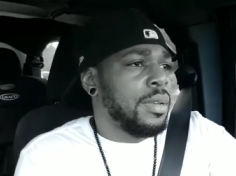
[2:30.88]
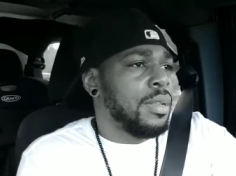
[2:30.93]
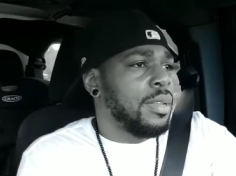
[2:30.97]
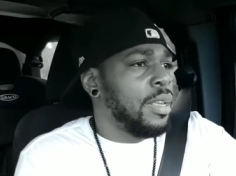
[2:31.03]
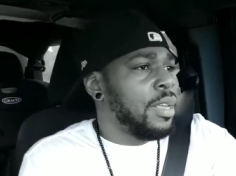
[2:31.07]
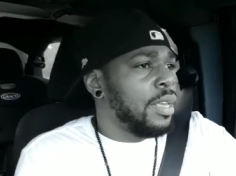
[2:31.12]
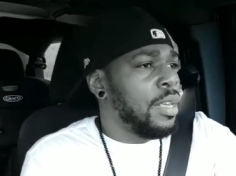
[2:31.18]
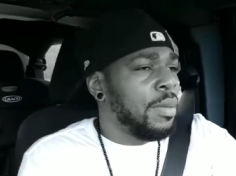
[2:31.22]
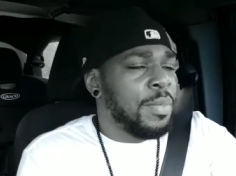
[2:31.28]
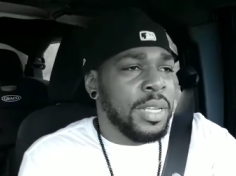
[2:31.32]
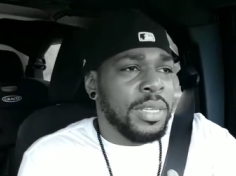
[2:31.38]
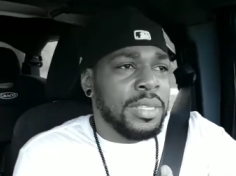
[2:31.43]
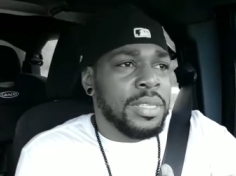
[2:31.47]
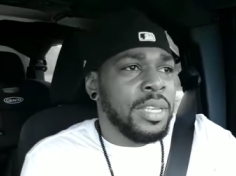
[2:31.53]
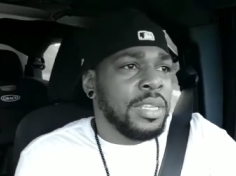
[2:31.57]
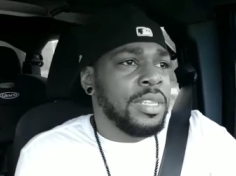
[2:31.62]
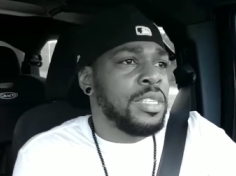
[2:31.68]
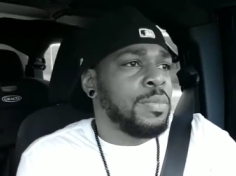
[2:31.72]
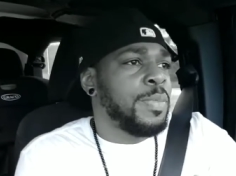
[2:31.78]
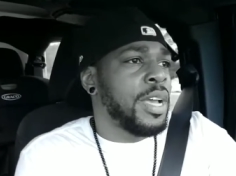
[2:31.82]
The
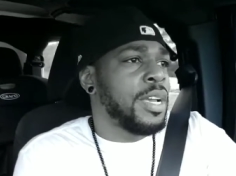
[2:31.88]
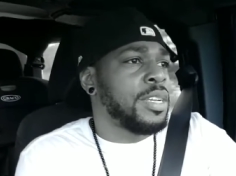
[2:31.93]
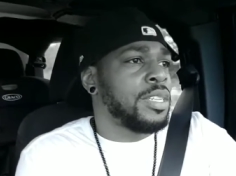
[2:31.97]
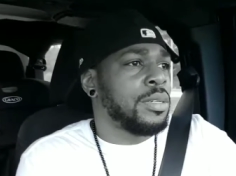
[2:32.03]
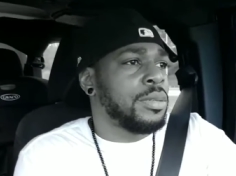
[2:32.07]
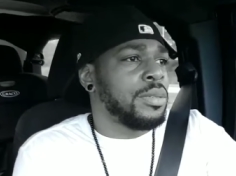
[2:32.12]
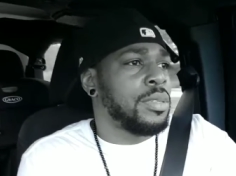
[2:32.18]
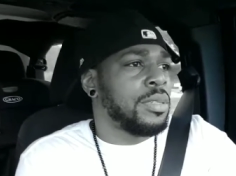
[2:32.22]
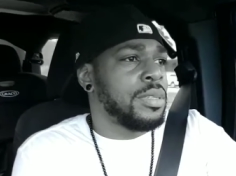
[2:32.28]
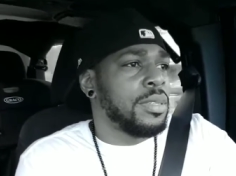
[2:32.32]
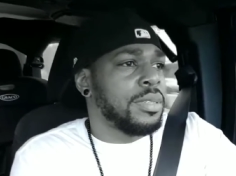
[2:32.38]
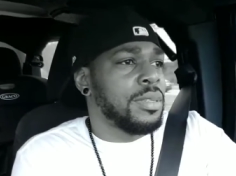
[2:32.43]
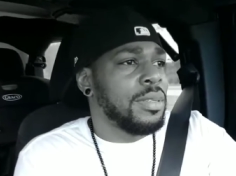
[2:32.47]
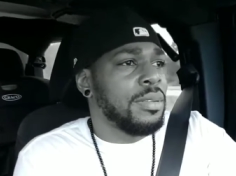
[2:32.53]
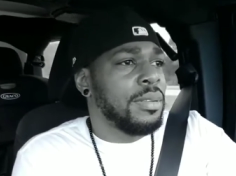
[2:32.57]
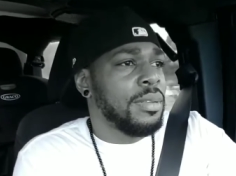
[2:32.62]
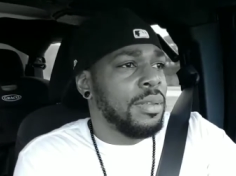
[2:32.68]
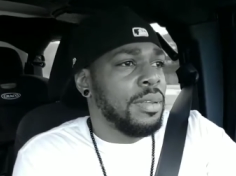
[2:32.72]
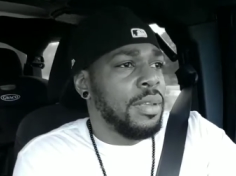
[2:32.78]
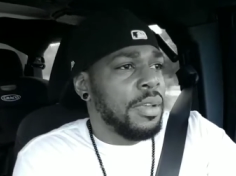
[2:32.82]
EBT specials.
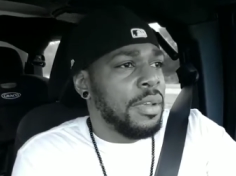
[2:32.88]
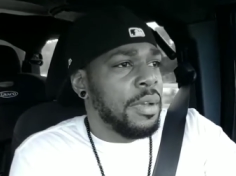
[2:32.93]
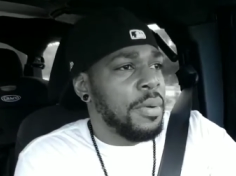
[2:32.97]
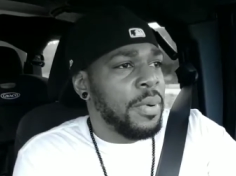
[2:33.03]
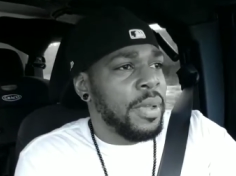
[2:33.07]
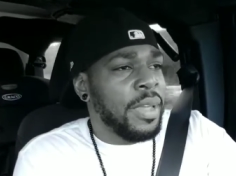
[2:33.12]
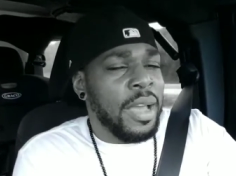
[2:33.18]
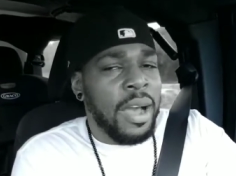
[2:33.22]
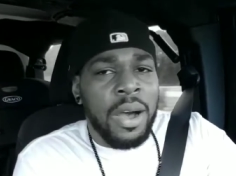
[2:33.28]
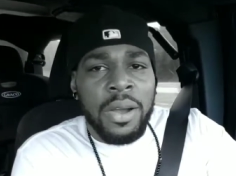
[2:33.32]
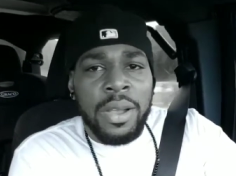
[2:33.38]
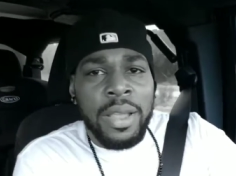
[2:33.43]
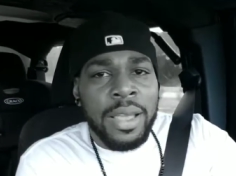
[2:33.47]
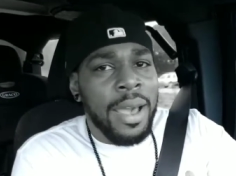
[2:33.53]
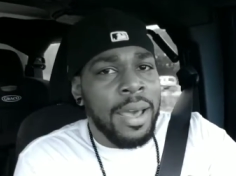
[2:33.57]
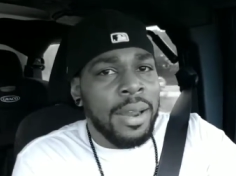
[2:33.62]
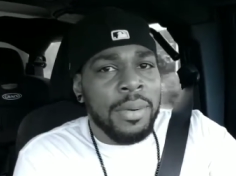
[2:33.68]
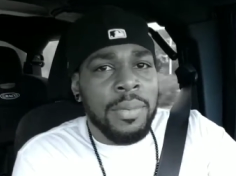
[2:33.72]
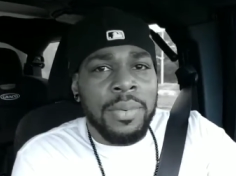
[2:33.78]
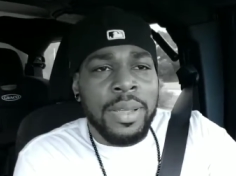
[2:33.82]
We all
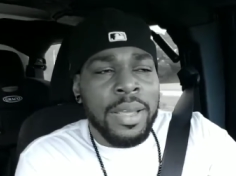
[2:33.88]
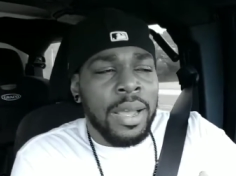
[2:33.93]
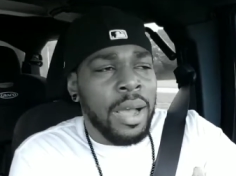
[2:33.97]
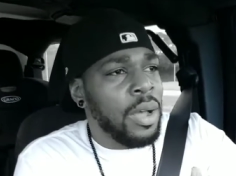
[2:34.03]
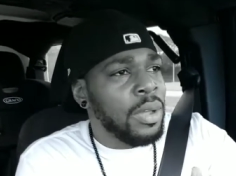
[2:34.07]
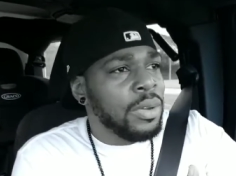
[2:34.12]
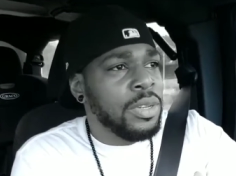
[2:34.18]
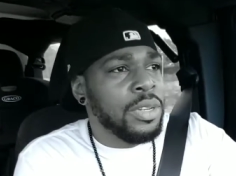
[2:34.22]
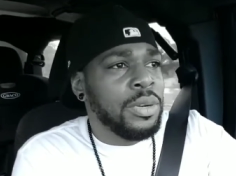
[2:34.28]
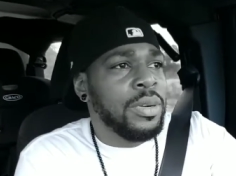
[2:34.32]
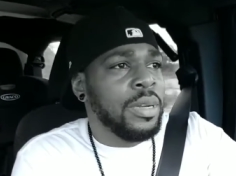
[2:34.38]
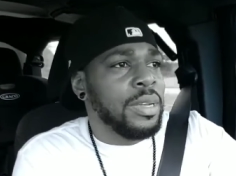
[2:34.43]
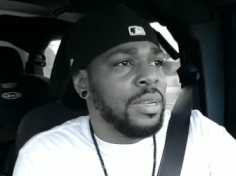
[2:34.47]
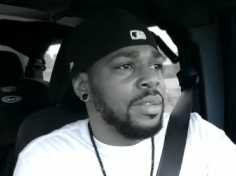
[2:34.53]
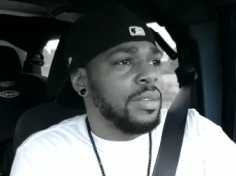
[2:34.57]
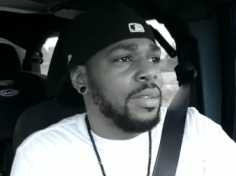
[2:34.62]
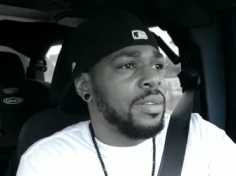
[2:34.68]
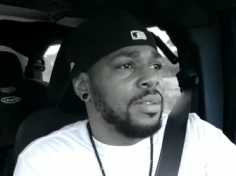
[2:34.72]
got them. We all do it.